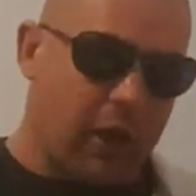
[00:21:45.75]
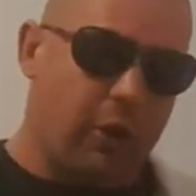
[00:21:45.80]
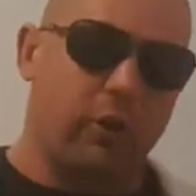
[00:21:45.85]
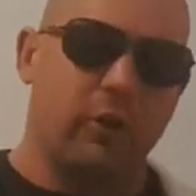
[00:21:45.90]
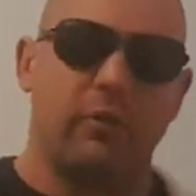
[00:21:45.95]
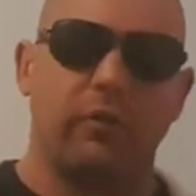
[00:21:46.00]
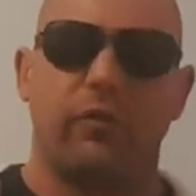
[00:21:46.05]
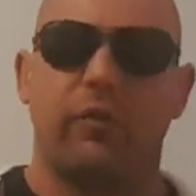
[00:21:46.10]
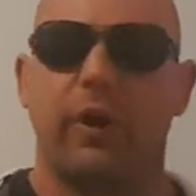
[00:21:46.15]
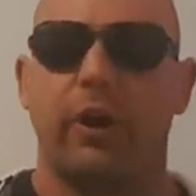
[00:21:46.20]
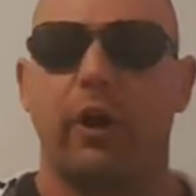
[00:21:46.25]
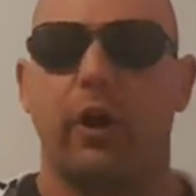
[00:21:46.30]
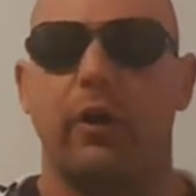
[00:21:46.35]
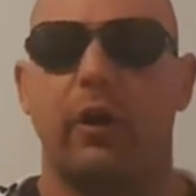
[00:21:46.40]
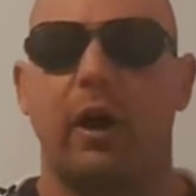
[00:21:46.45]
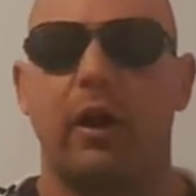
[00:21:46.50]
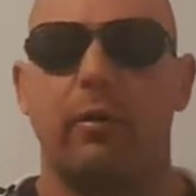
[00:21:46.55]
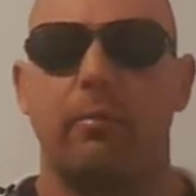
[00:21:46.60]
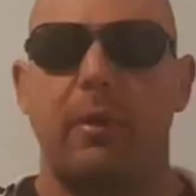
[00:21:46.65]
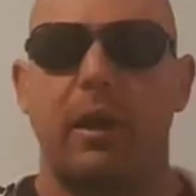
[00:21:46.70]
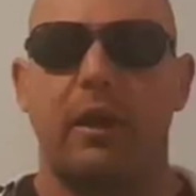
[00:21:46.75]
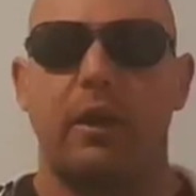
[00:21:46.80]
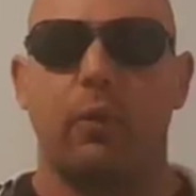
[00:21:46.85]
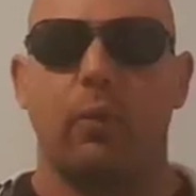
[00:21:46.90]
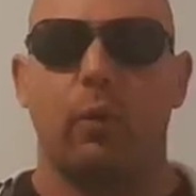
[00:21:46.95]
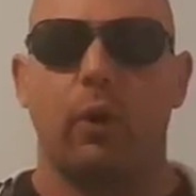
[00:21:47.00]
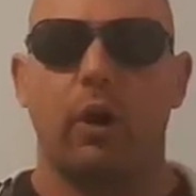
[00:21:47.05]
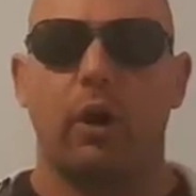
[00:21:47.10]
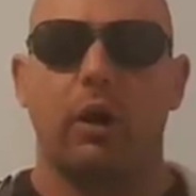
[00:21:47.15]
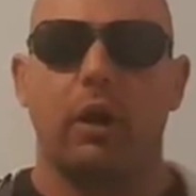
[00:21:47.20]
I couldn't figure out how to make
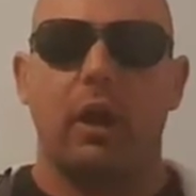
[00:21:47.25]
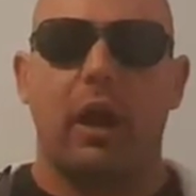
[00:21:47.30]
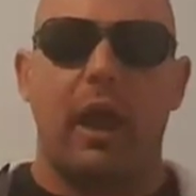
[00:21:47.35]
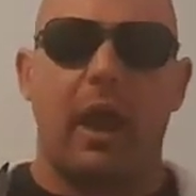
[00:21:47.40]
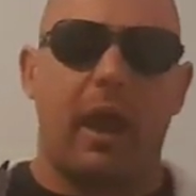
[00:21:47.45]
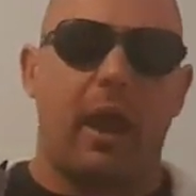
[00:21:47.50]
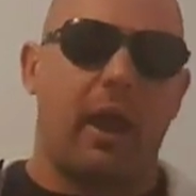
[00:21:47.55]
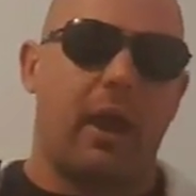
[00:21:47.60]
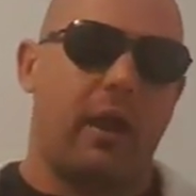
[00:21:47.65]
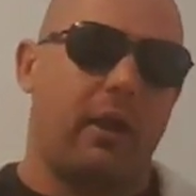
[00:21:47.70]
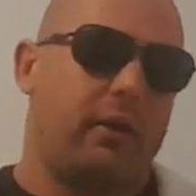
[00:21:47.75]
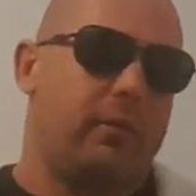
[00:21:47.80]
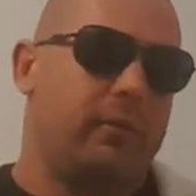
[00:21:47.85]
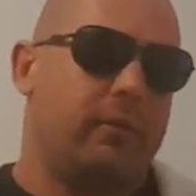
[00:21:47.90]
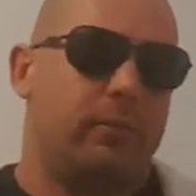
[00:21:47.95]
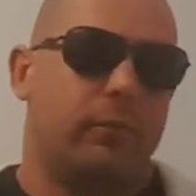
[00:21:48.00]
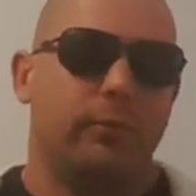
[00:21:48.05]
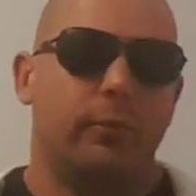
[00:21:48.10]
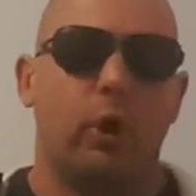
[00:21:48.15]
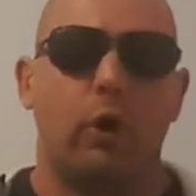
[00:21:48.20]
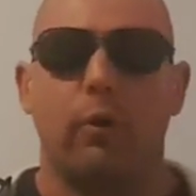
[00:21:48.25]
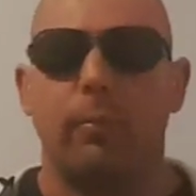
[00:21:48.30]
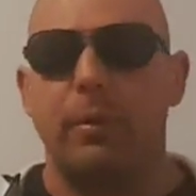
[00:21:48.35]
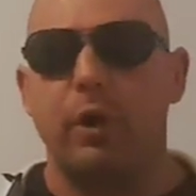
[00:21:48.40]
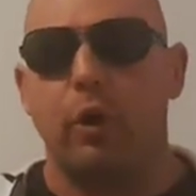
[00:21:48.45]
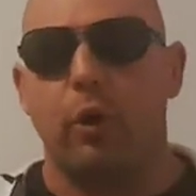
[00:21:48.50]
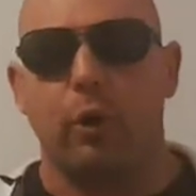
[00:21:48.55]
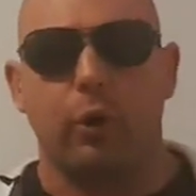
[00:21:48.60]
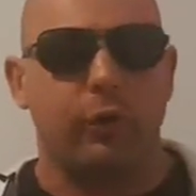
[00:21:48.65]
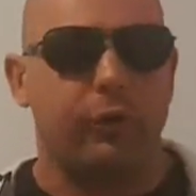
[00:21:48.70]
it work. And lo and
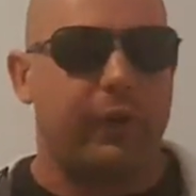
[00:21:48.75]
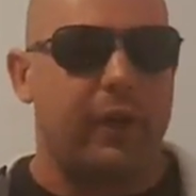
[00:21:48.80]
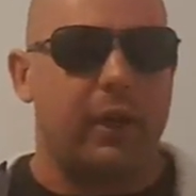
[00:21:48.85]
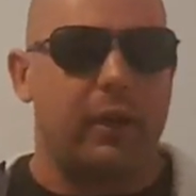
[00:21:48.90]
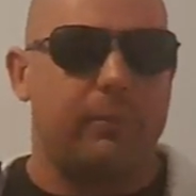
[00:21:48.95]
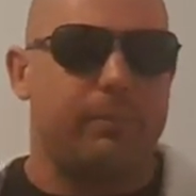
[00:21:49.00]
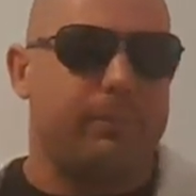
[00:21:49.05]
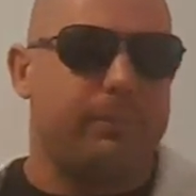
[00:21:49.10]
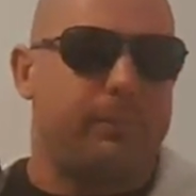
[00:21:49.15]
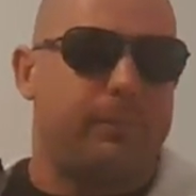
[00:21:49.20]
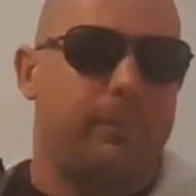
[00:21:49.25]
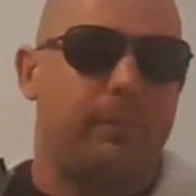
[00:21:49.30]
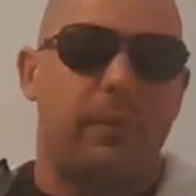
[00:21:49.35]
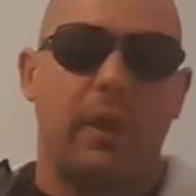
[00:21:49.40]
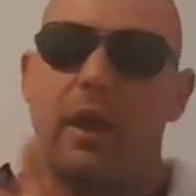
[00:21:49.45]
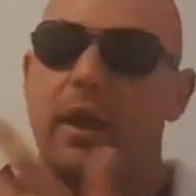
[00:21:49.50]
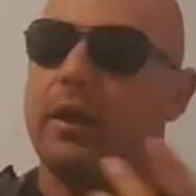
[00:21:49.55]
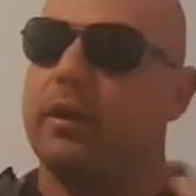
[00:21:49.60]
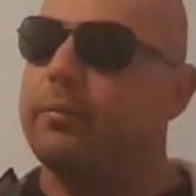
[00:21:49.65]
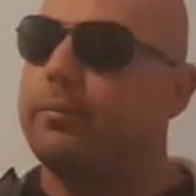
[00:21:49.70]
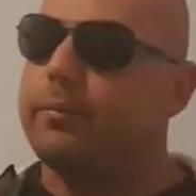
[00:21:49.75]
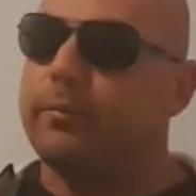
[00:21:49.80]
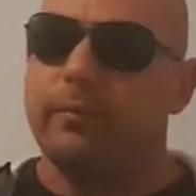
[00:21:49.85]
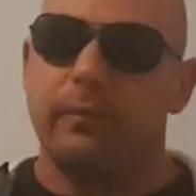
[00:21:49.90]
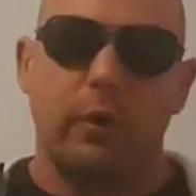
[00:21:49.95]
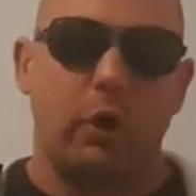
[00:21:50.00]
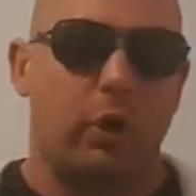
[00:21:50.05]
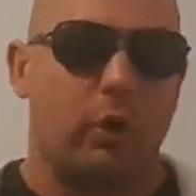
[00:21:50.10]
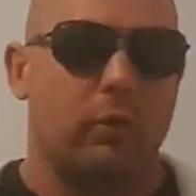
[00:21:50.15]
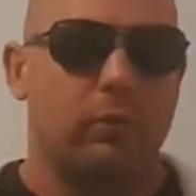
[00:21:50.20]
behold, they
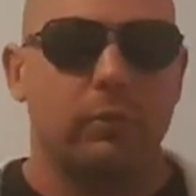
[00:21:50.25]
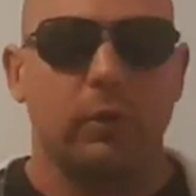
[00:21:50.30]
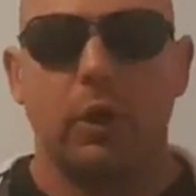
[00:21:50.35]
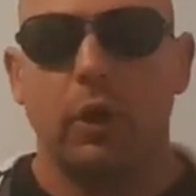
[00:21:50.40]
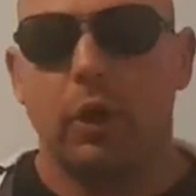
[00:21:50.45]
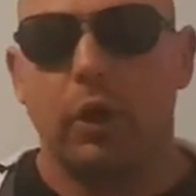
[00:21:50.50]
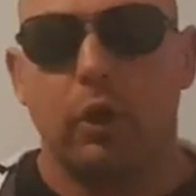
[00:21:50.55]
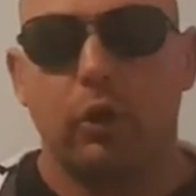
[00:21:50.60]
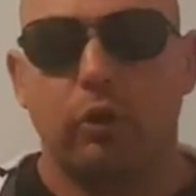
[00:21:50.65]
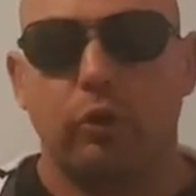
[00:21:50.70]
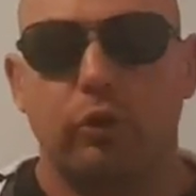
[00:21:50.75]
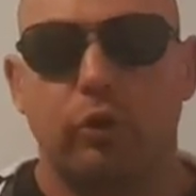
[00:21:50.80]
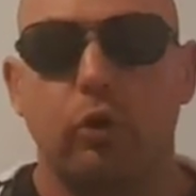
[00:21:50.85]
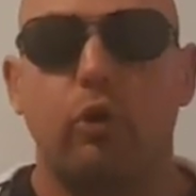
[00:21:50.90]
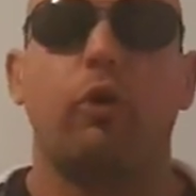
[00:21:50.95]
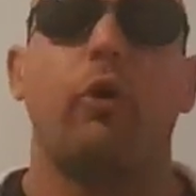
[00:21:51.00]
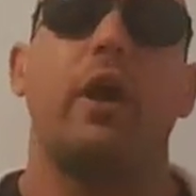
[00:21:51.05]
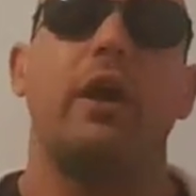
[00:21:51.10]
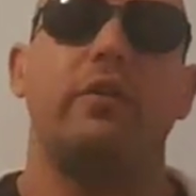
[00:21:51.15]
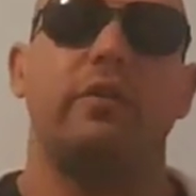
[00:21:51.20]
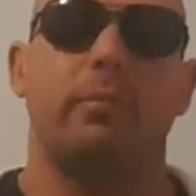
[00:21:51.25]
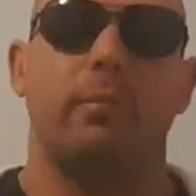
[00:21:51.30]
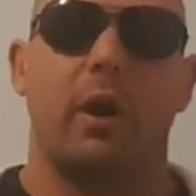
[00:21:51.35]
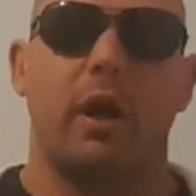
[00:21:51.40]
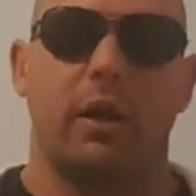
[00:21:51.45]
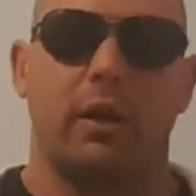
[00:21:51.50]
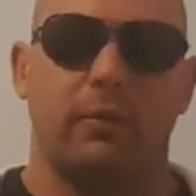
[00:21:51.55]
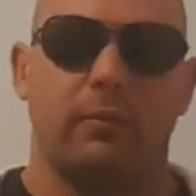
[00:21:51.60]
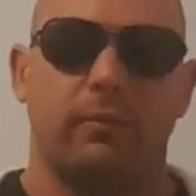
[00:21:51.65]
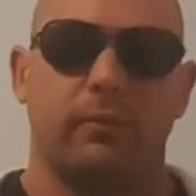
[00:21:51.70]
you know, do crazy
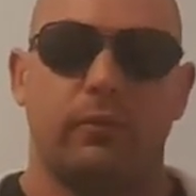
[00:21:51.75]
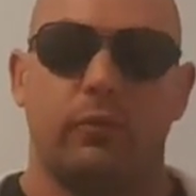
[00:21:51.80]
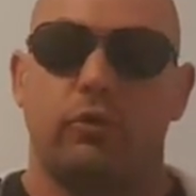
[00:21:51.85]
money.